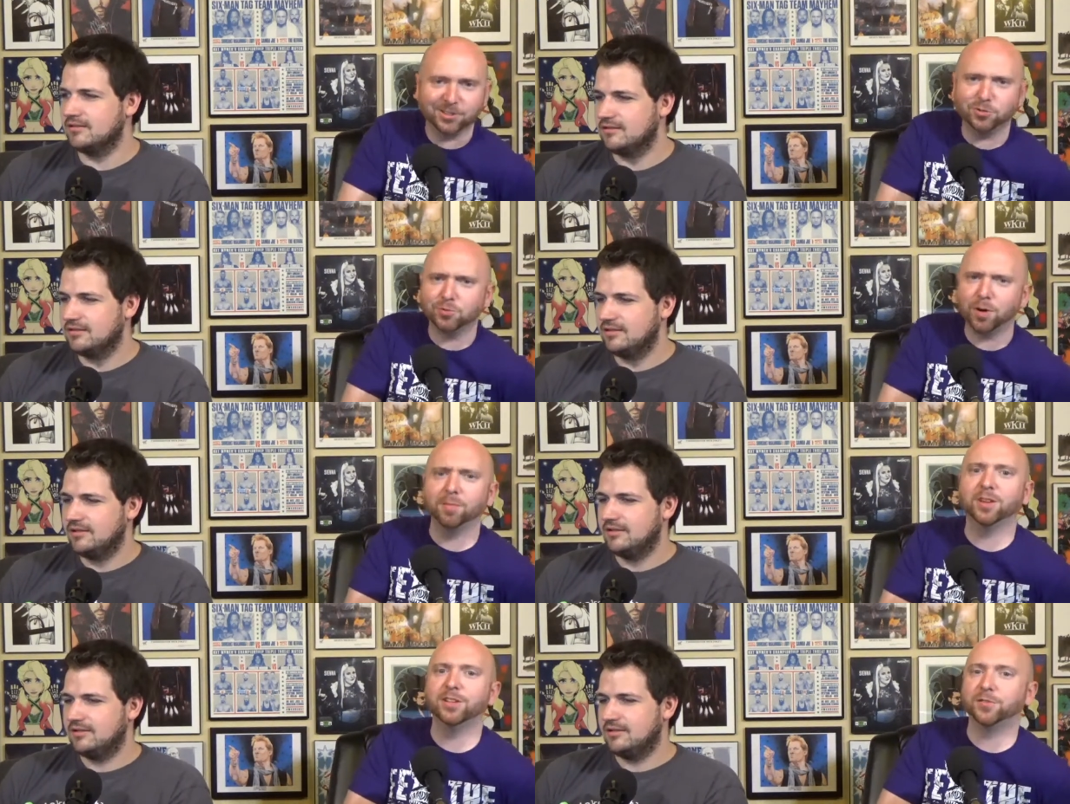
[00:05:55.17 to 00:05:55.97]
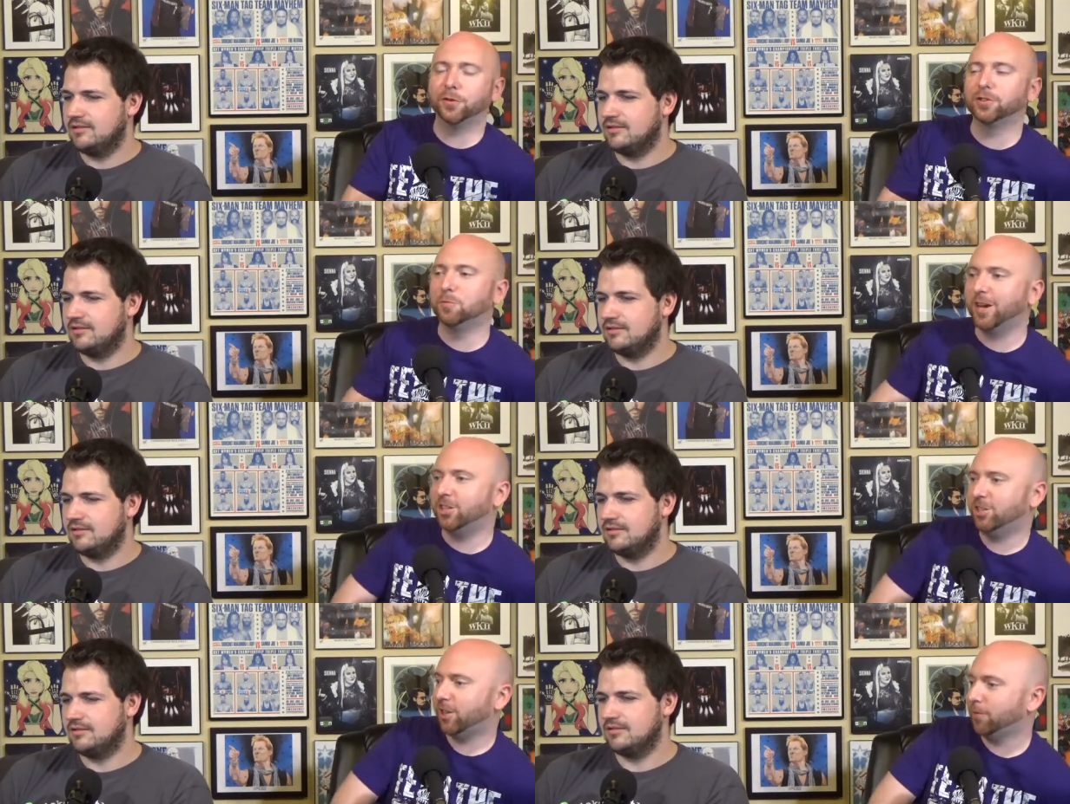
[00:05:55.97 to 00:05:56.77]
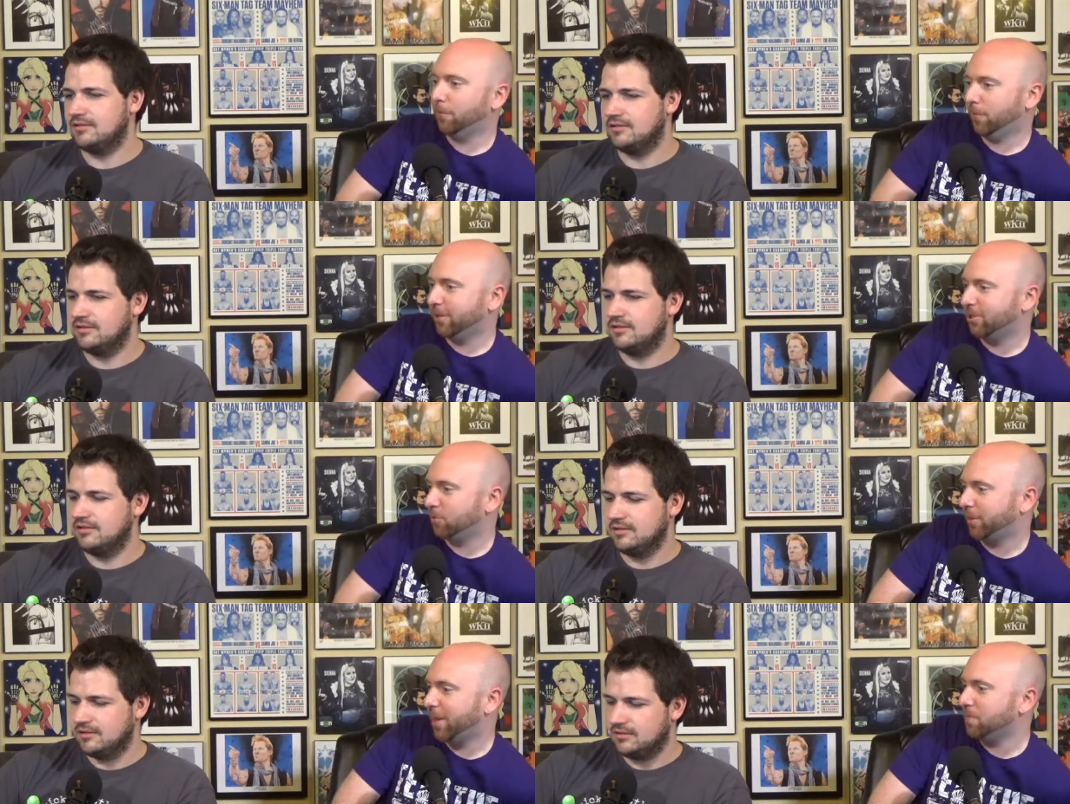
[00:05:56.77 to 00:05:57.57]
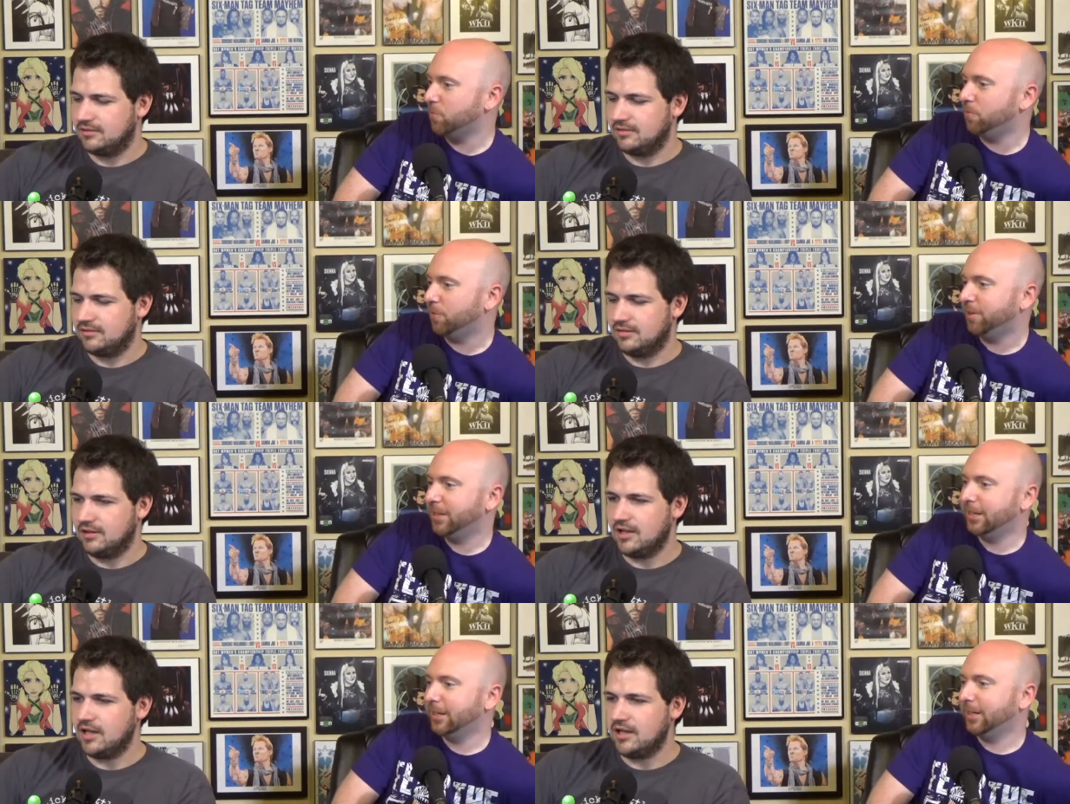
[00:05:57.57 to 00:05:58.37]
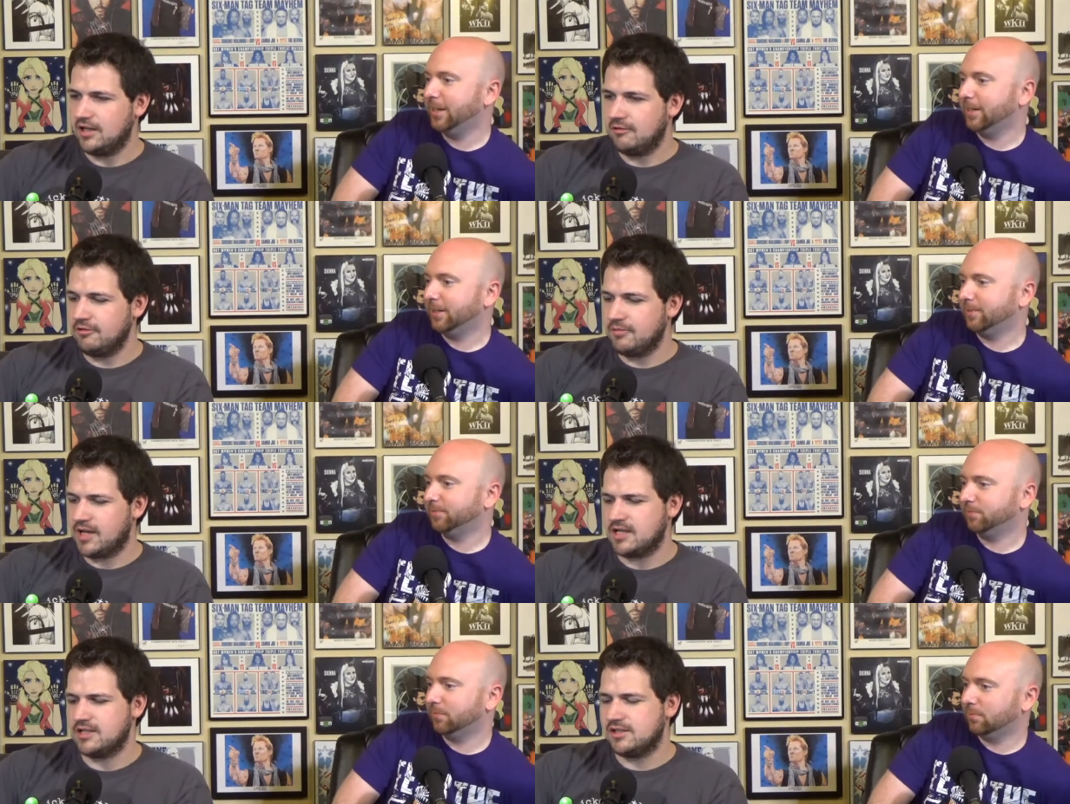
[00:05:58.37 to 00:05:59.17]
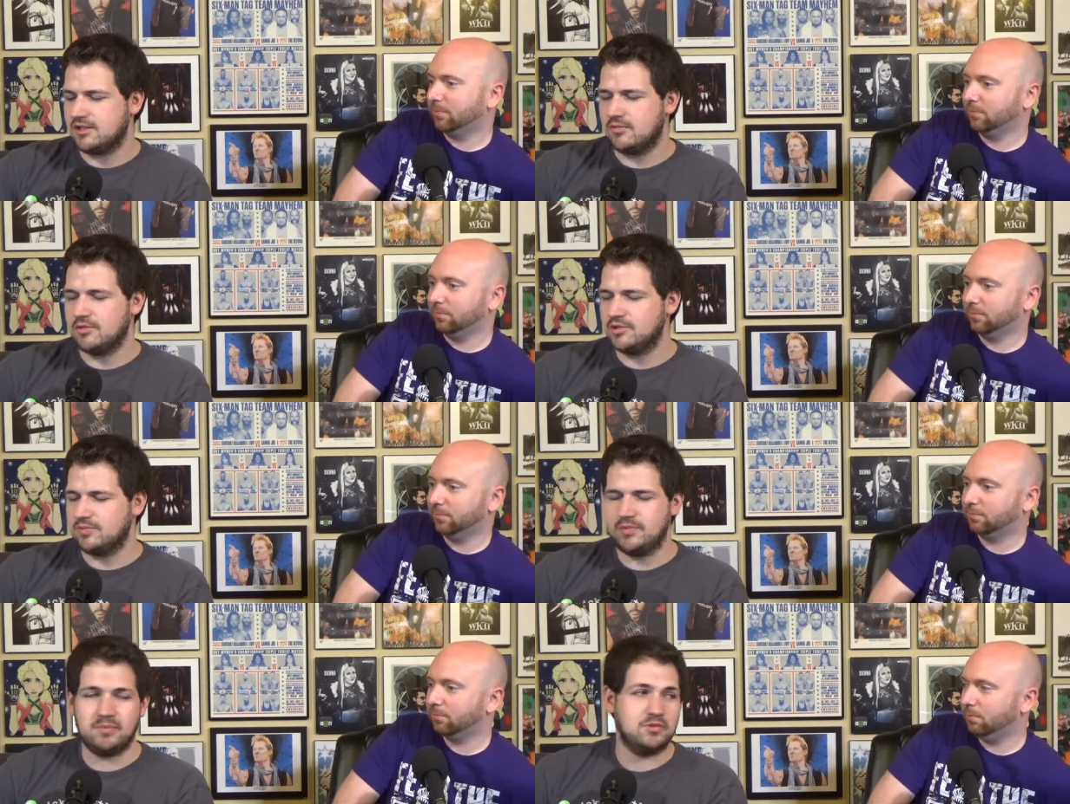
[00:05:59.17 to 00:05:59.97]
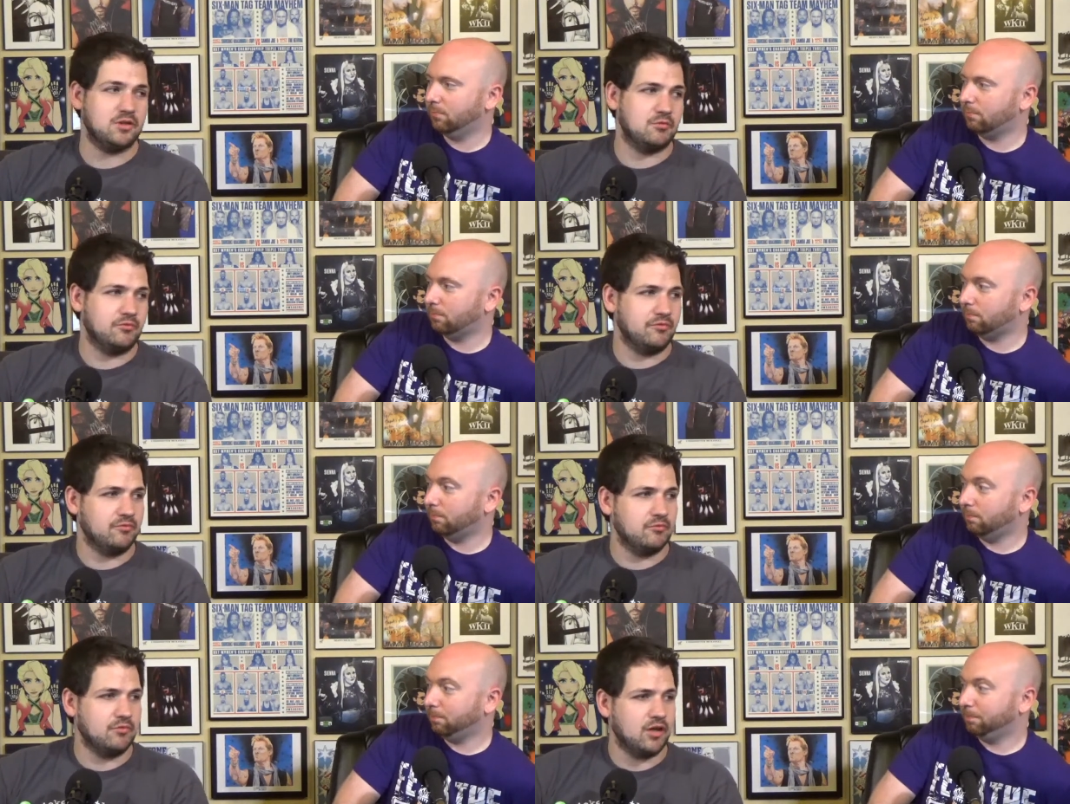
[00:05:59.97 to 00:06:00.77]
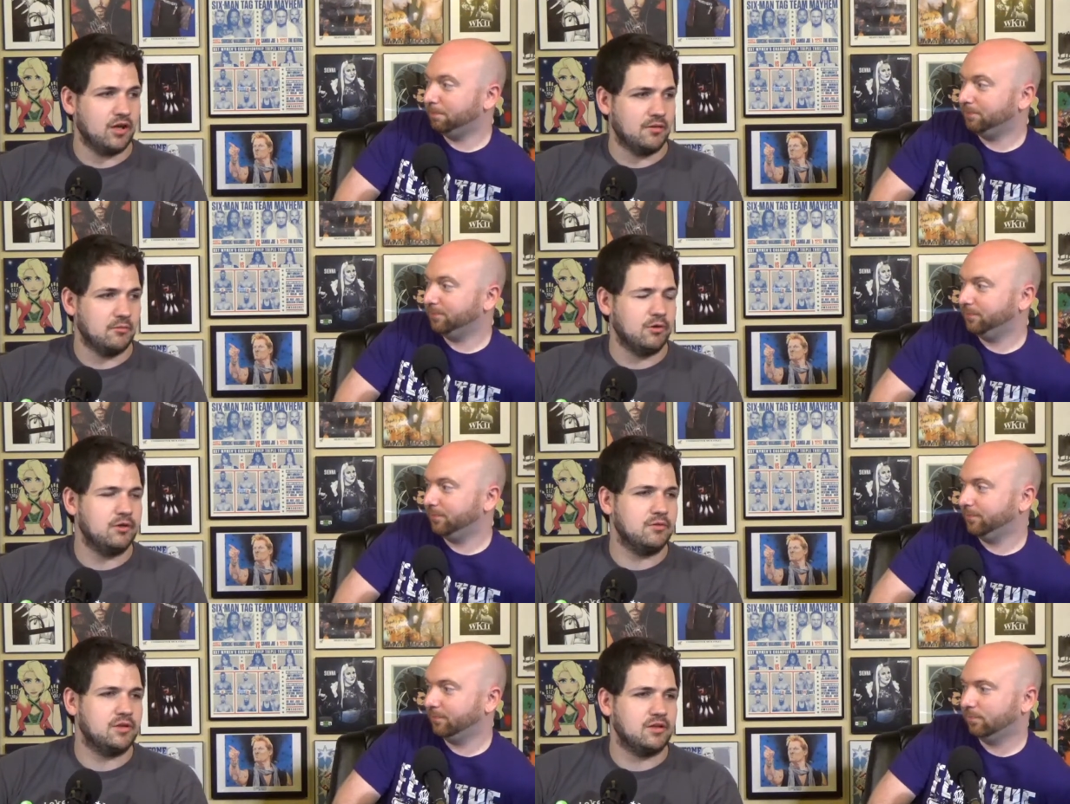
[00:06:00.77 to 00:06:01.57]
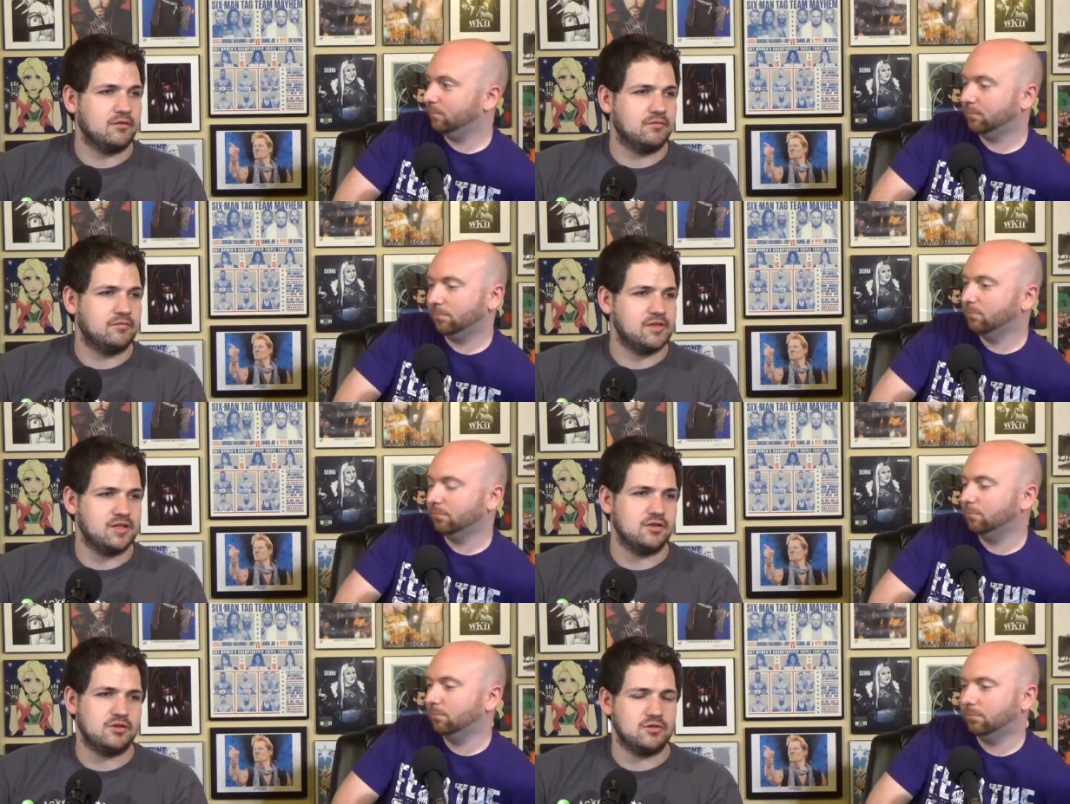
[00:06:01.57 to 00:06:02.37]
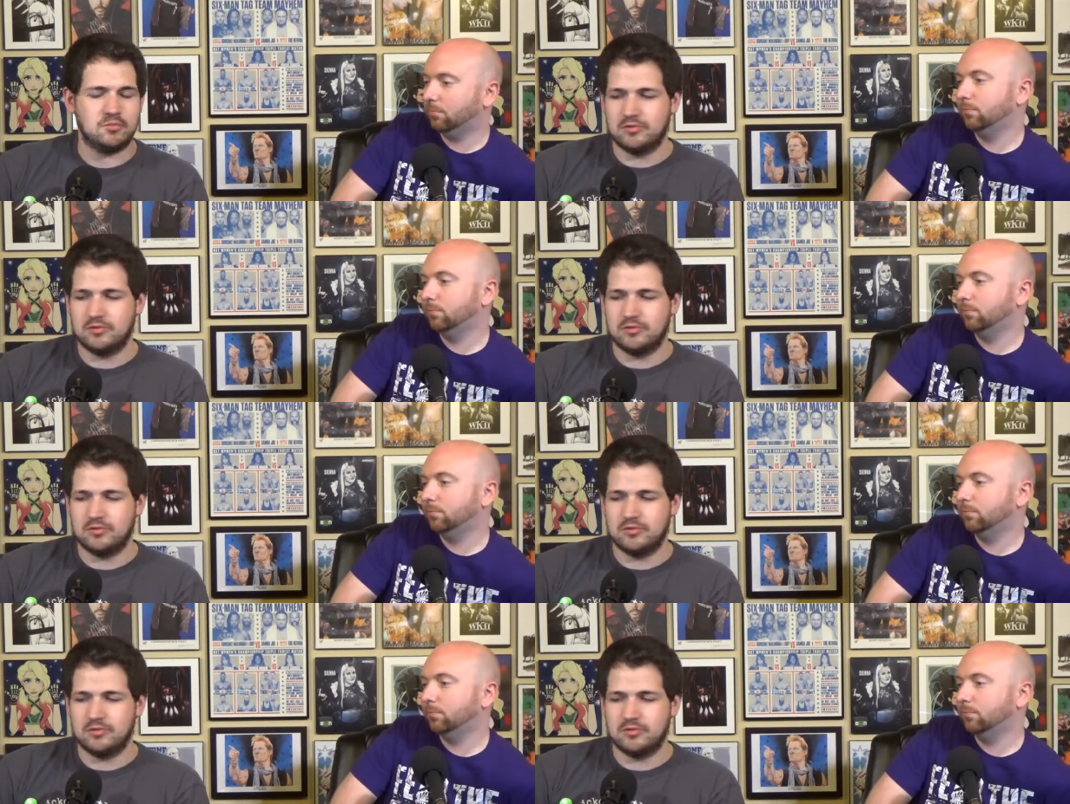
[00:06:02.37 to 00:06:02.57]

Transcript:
Speaker 1: This was probably his first match he's ever finished with that move.
Speaker 2: Uh, I would imagine so. Most people don't um, win with their mm-hmm. signature